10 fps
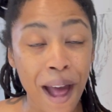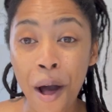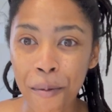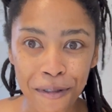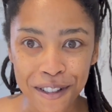
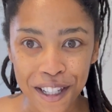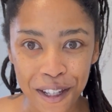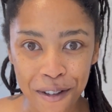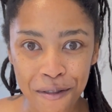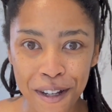helpful to
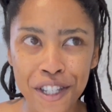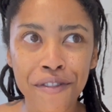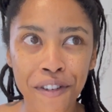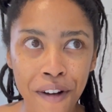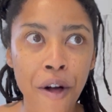you, which if
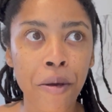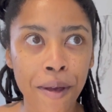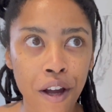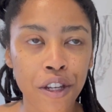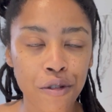you're following
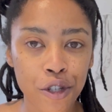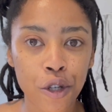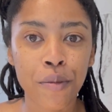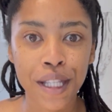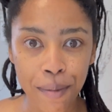me on
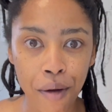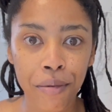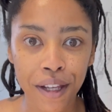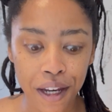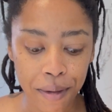YouTube, it's
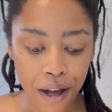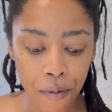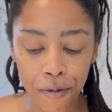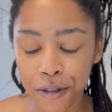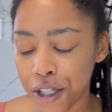probably going to be
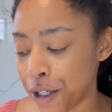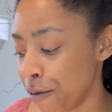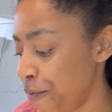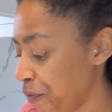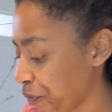helpful to you.